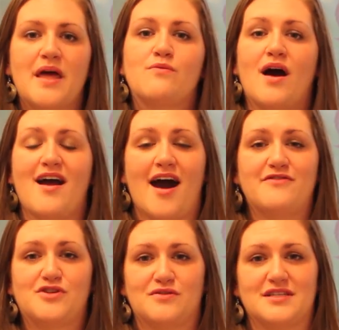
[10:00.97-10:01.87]
and why
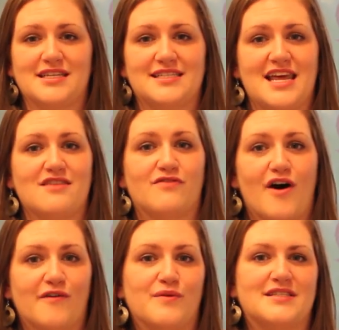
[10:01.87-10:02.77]
I've chosen to stay
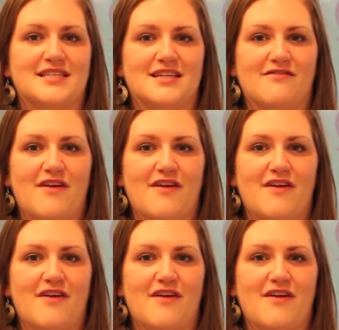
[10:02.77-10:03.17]
involved with Cystic